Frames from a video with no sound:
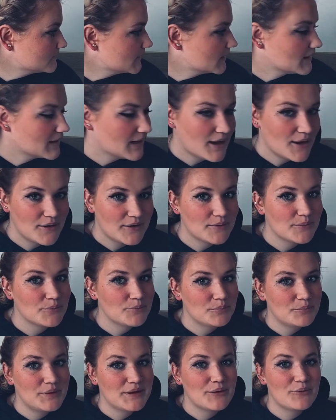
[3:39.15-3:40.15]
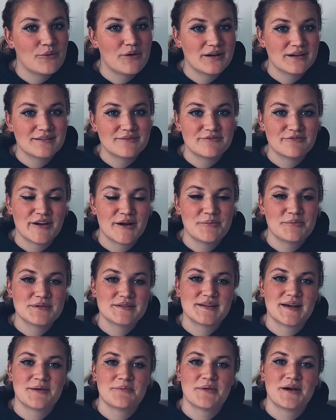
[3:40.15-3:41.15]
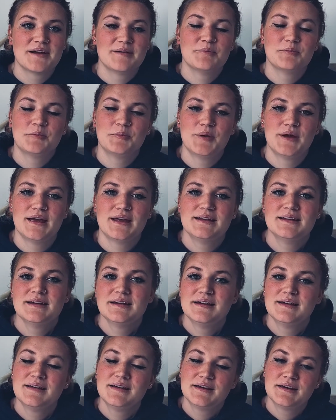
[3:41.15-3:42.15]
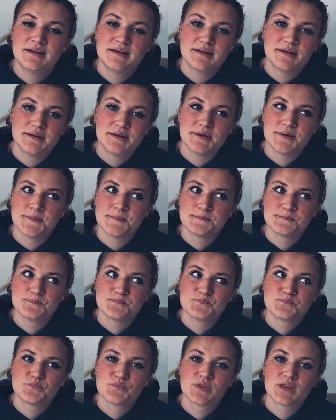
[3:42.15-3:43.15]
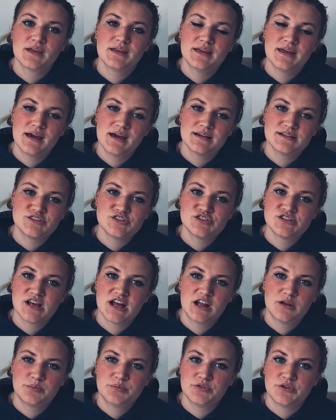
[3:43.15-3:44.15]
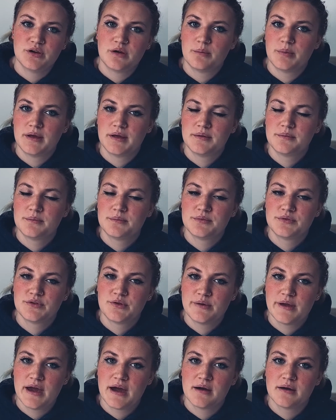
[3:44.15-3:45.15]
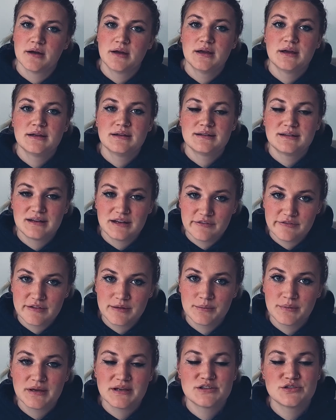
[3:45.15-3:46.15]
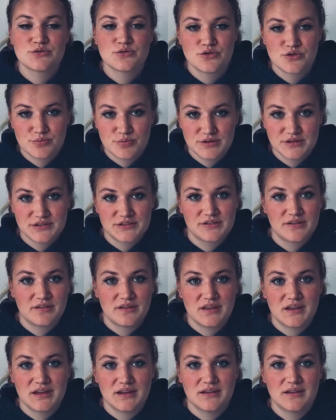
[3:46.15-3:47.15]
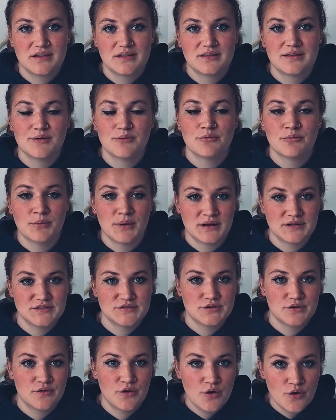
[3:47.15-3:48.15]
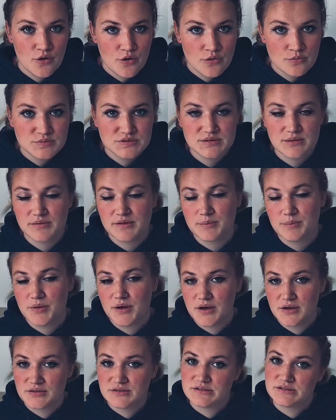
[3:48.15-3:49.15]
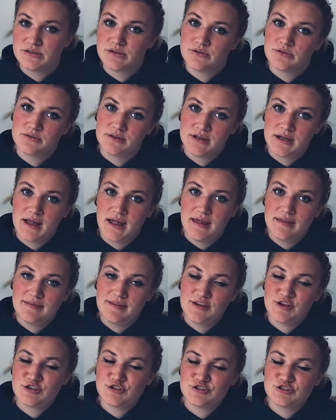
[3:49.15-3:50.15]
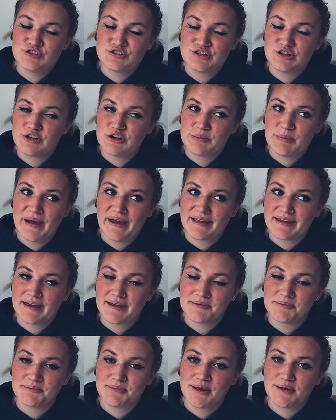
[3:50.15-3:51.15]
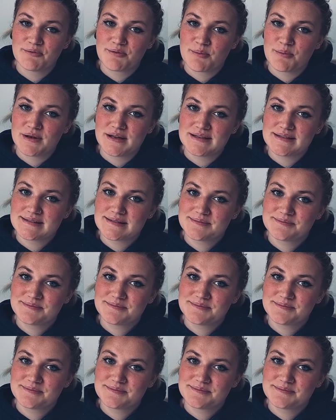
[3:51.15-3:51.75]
I got a big one right beside my bed, and yeah, it just helps you a bit. So yeah, definitely make sure you bring something that reminds you of home, something personal that you can just look back at and reminisce.